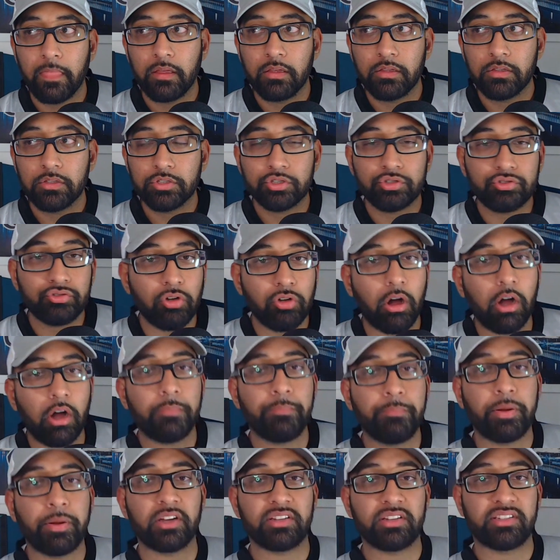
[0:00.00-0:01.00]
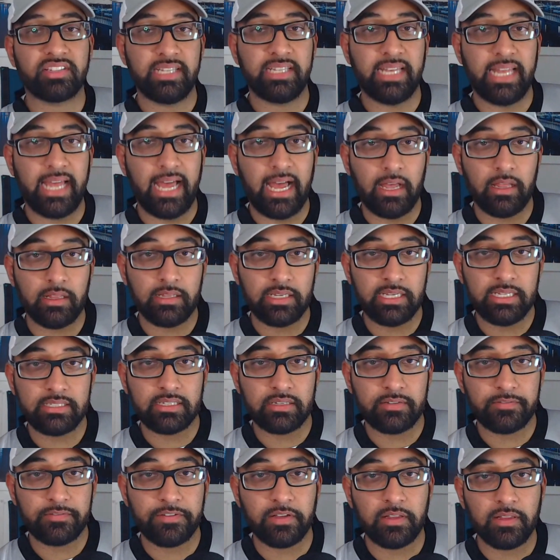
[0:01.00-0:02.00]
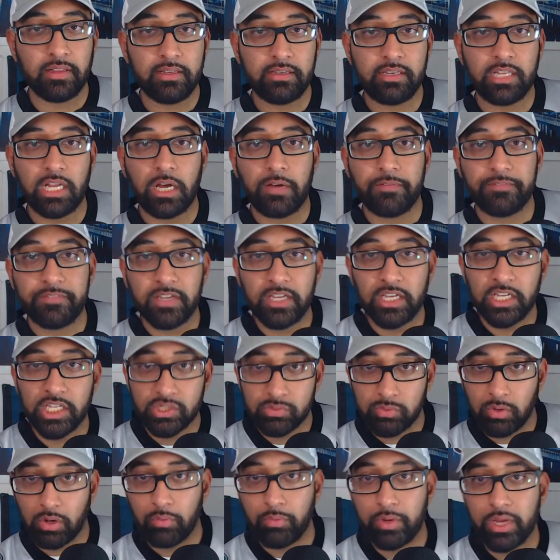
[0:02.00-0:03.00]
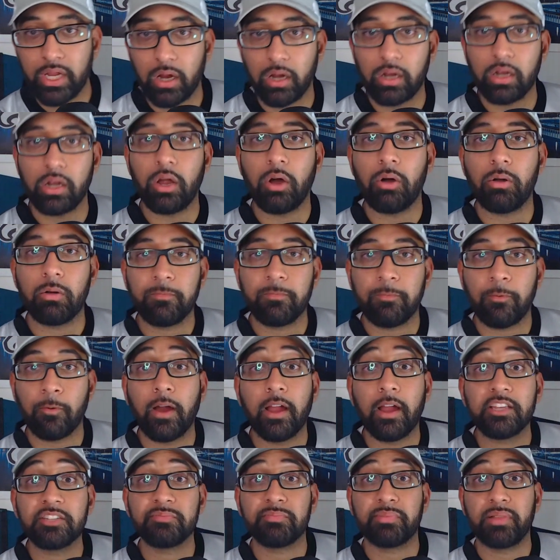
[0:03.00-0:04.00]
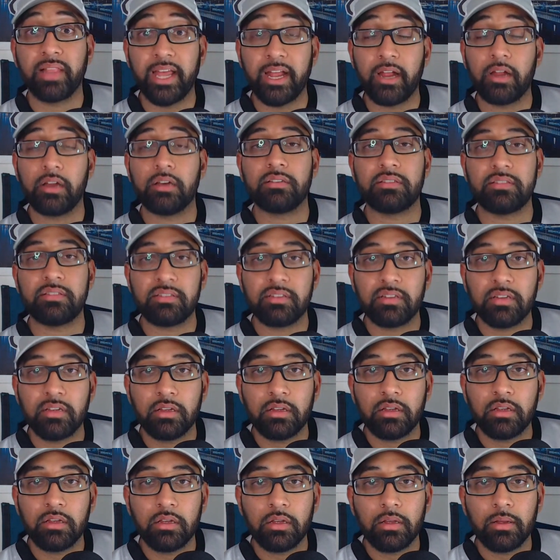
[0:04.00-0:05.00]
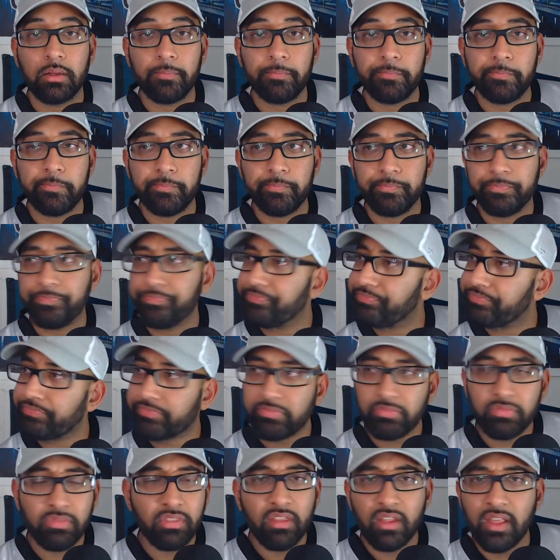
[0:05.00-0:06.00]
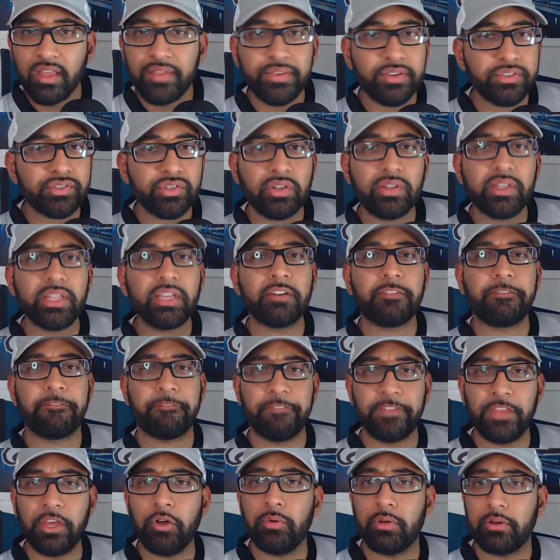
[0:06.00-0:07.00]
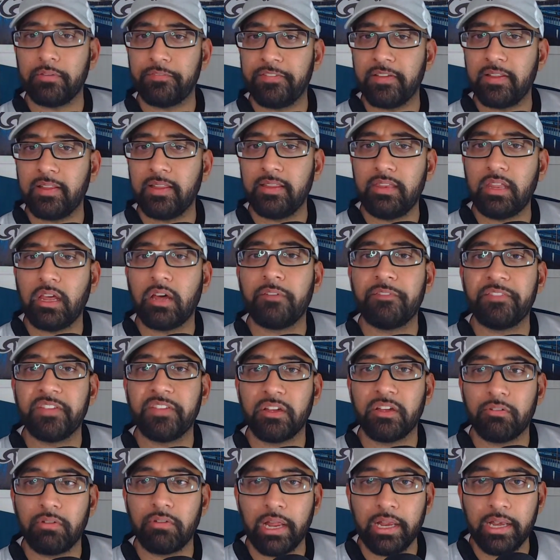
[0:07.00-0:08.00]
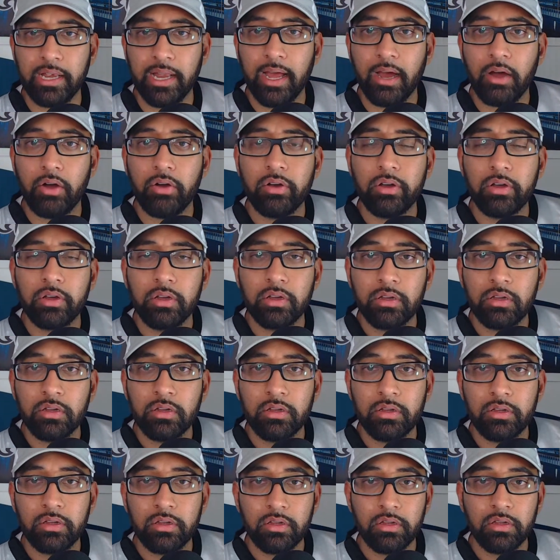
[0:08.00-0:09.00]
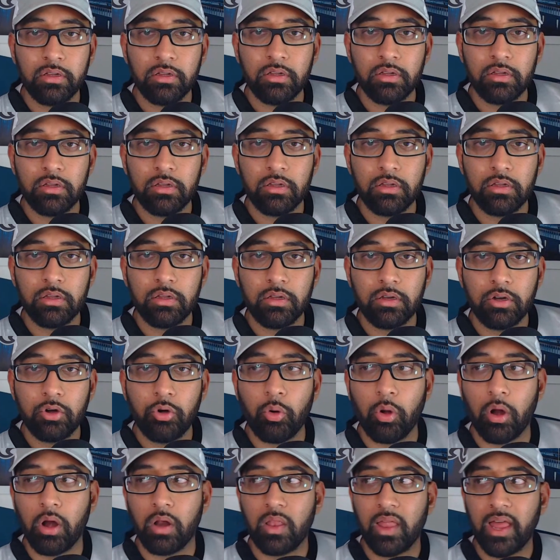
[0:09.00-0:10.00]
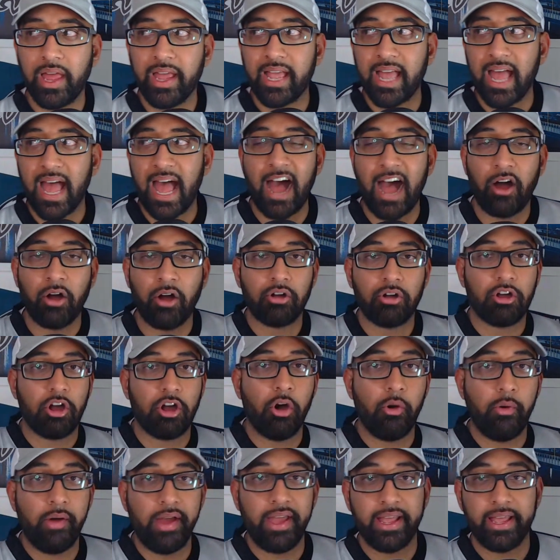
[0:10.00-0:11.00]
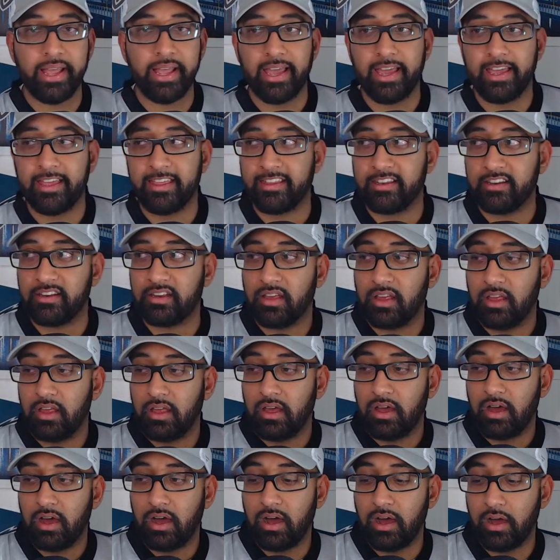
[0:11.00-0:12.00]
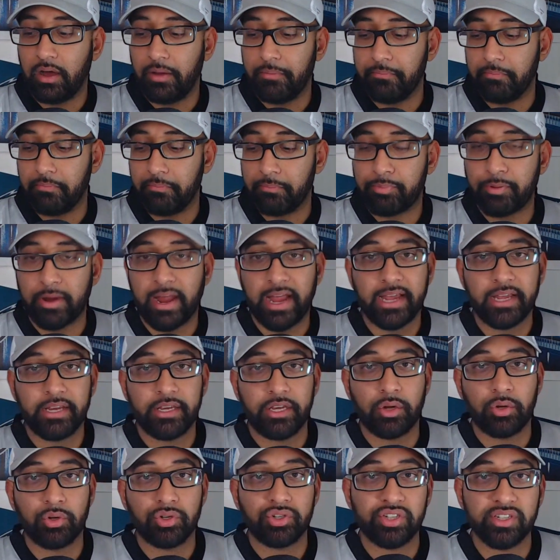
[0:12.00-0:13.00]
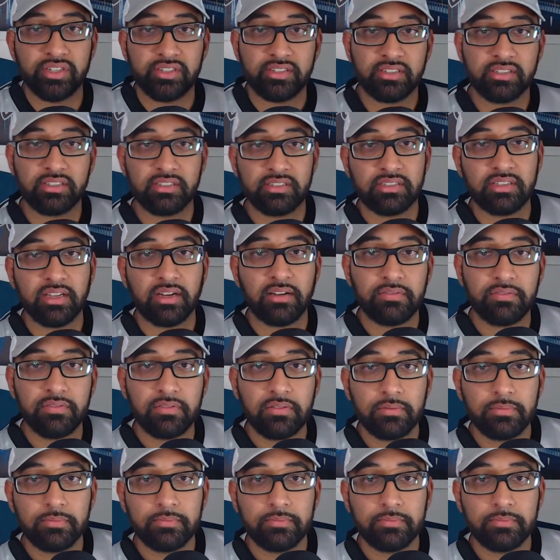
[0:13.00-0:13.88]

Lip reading: Strong personalities in Philadelphia is what we are known for as players. And there's only a few in Philadelphia right now who are like outgoing and braggadocious and stuff.